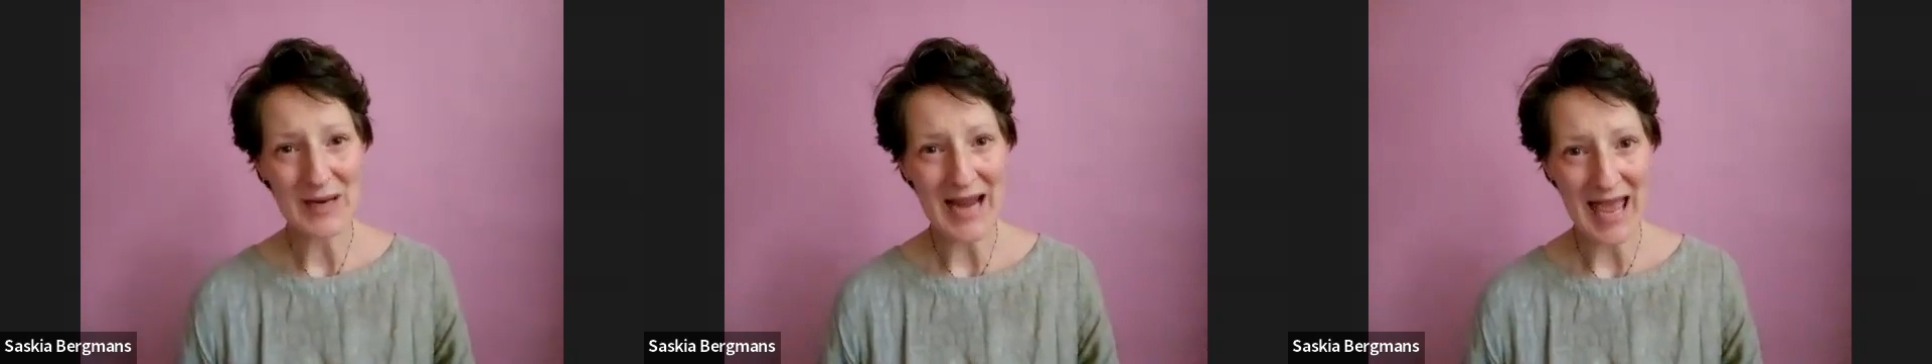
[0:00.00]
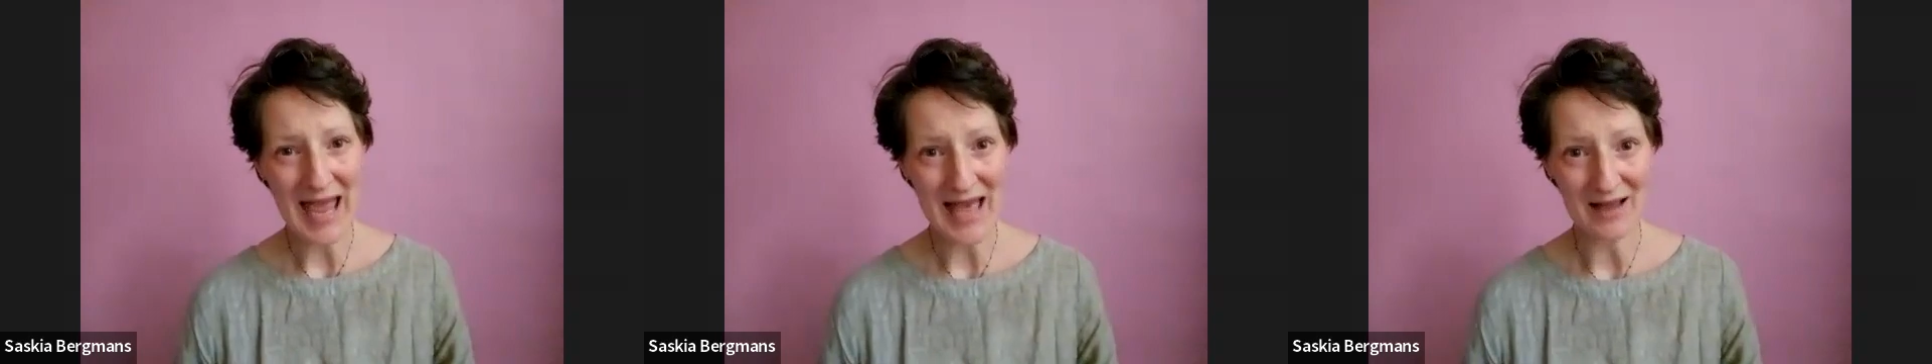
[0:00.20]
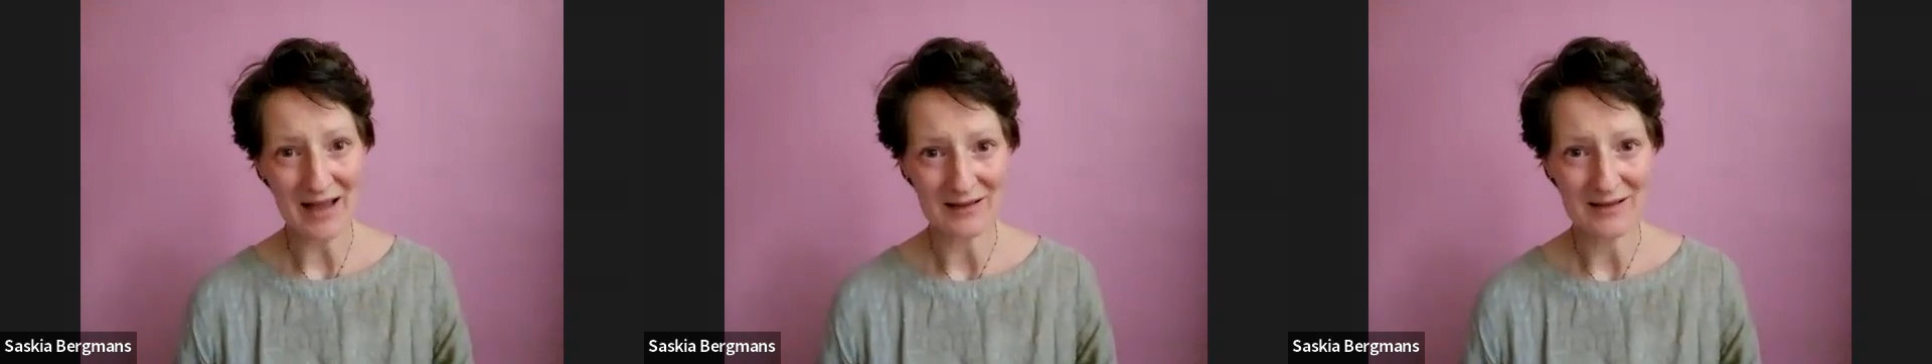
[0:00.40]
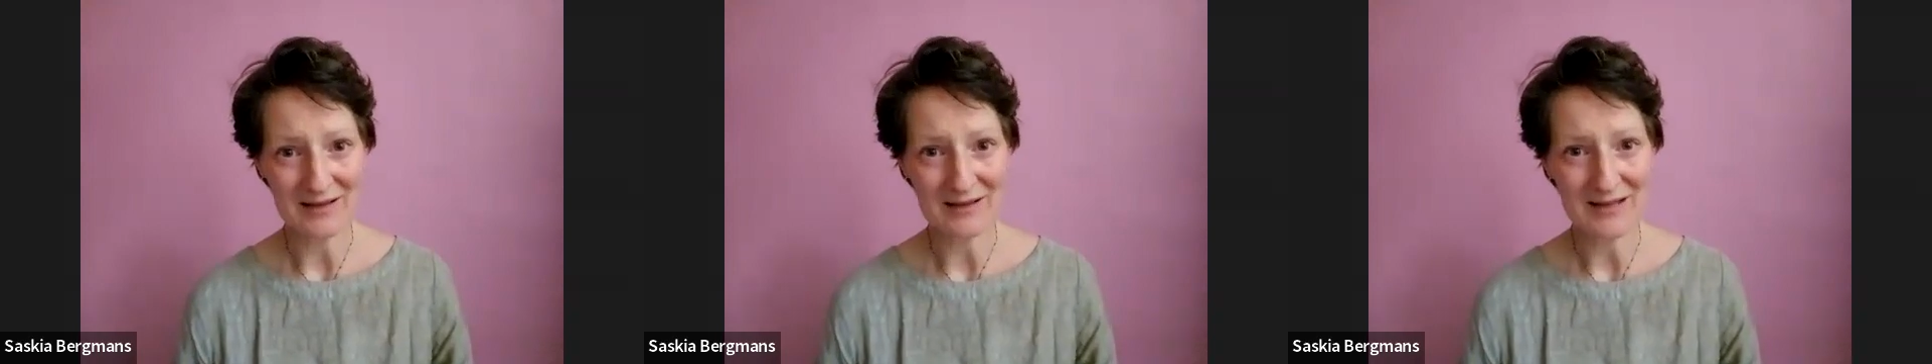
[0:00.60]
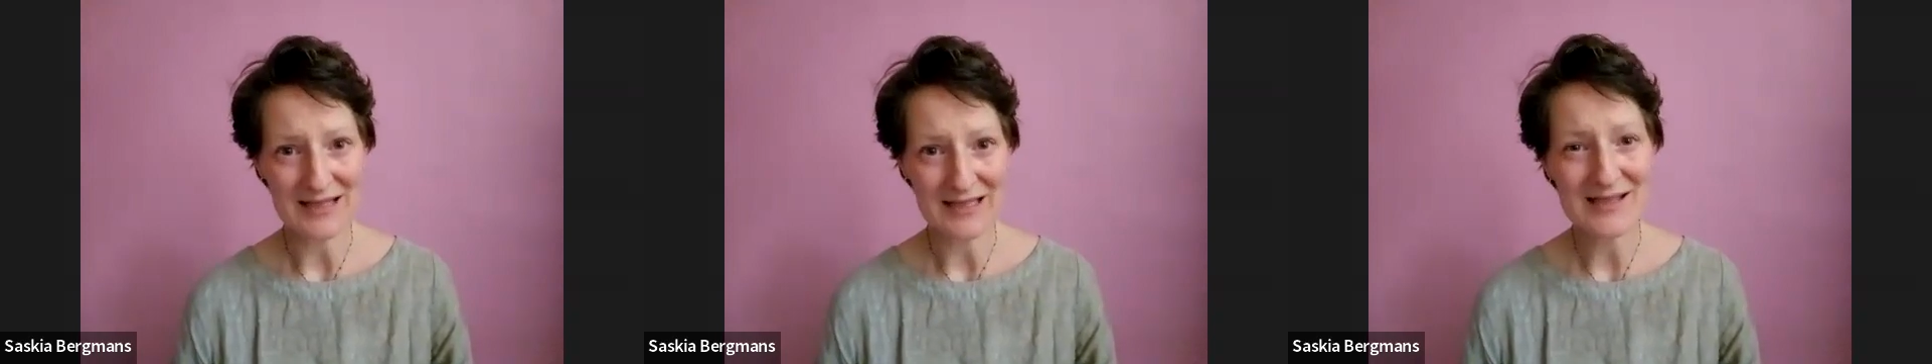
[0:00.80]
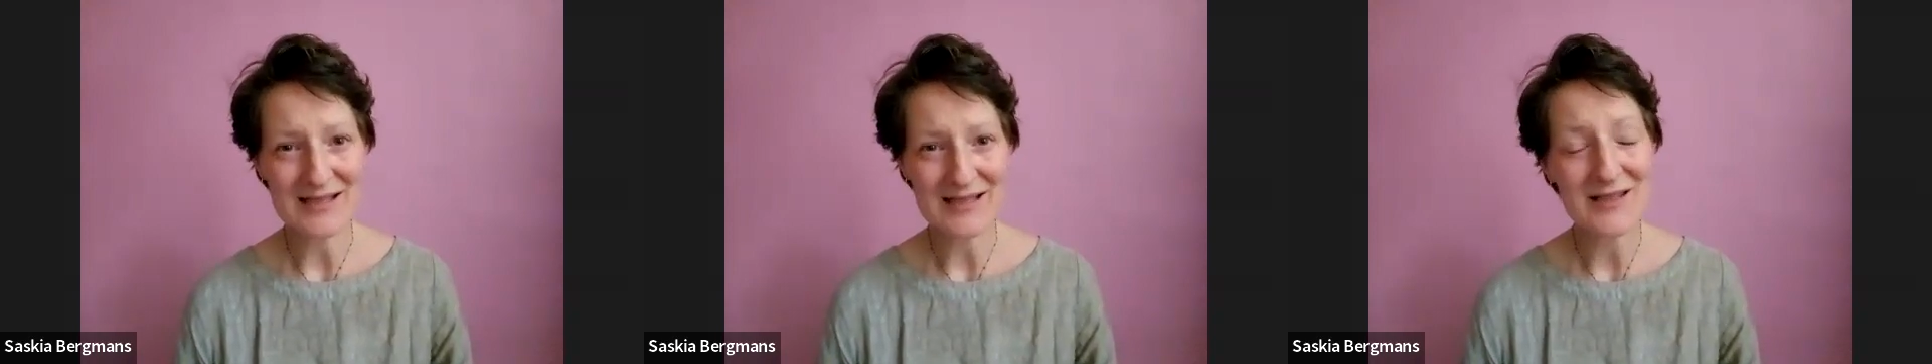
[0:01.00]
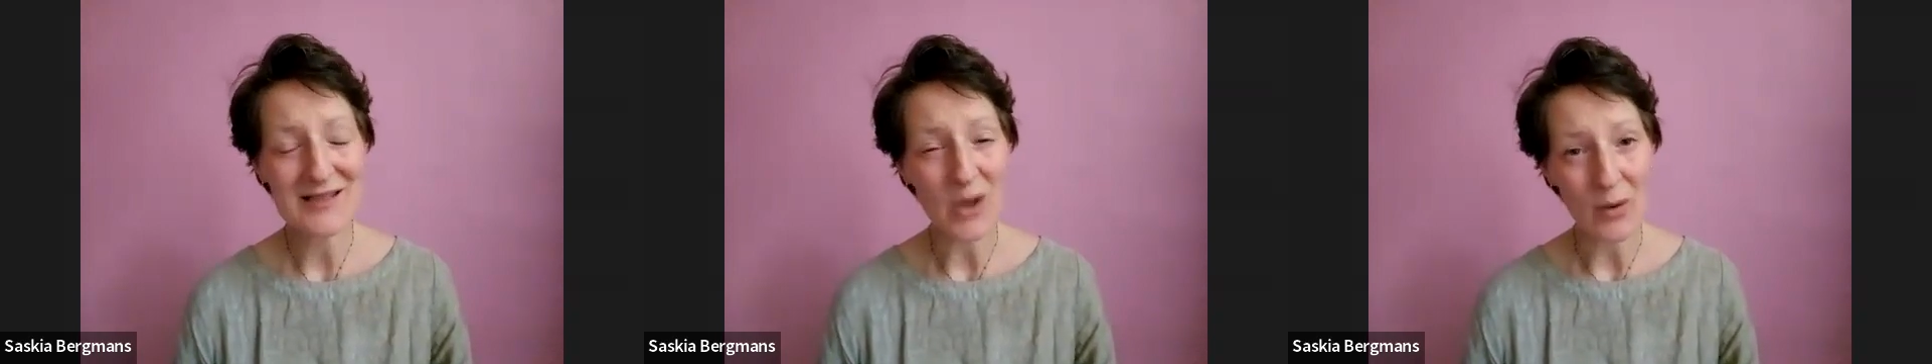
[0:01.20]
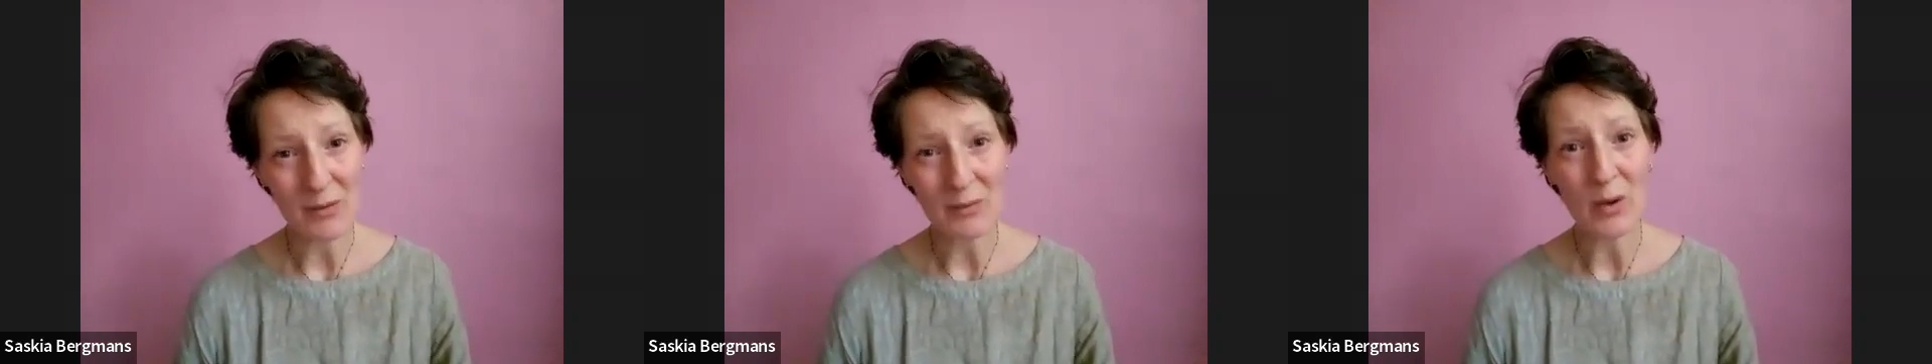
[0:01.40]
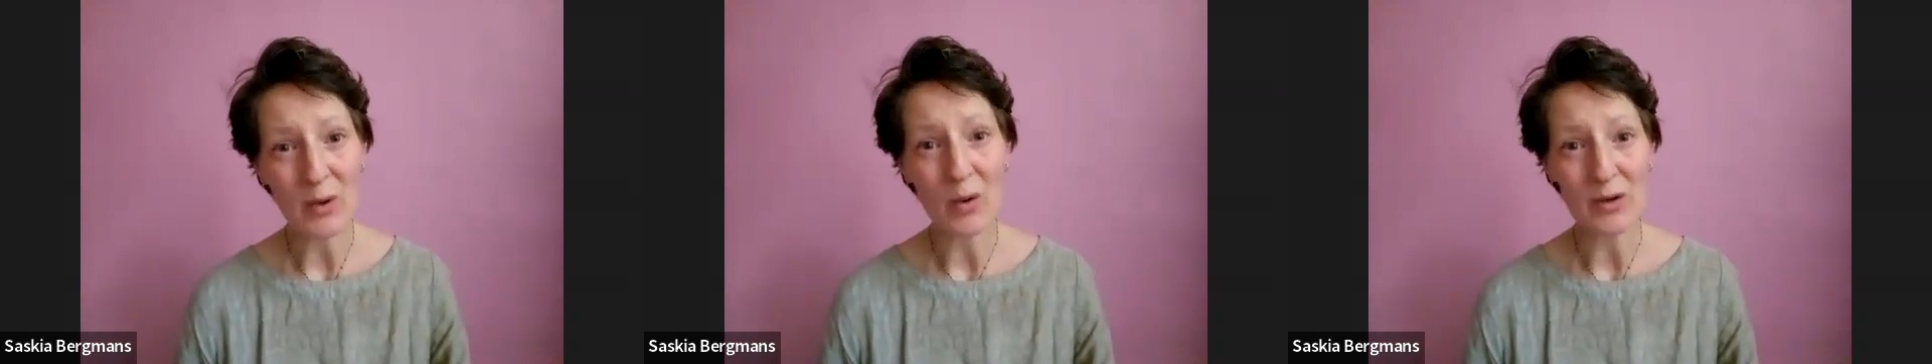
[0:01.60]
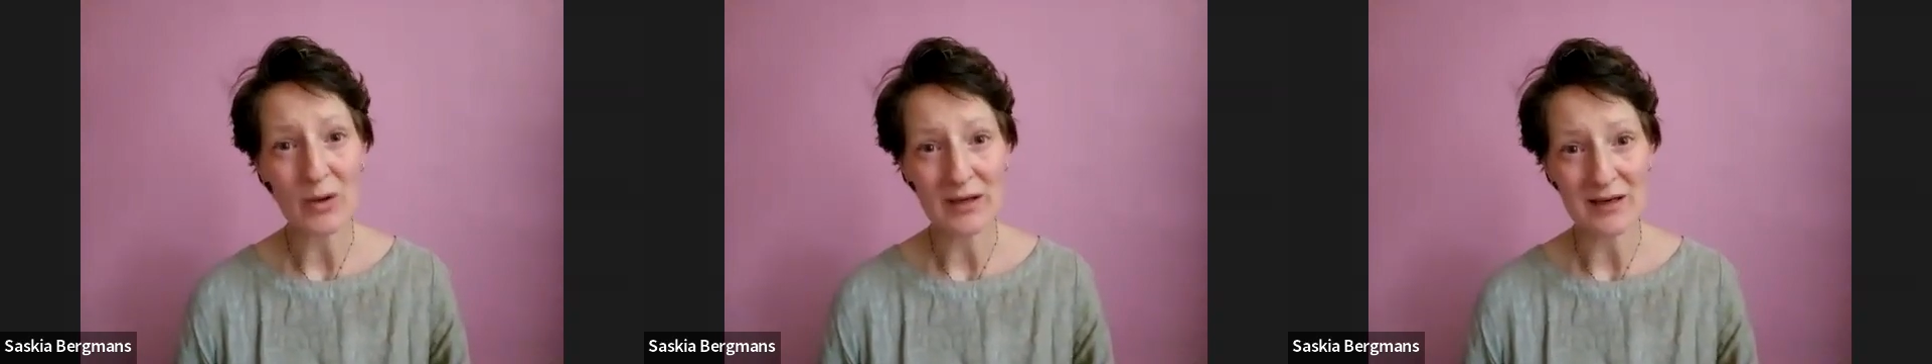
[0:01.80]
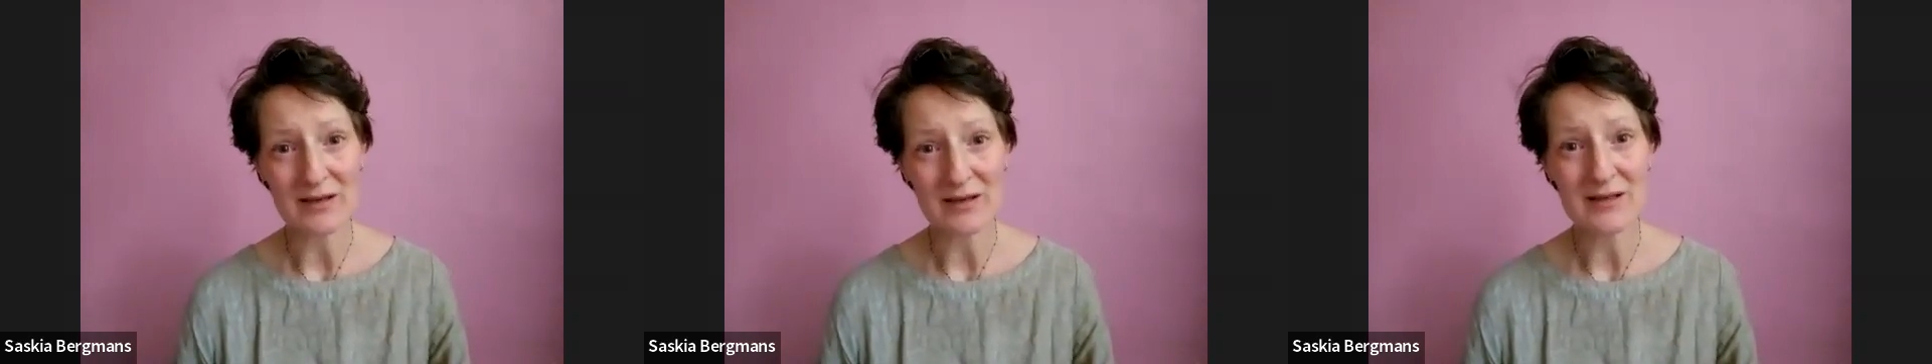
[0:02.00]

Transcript: held. It's so important.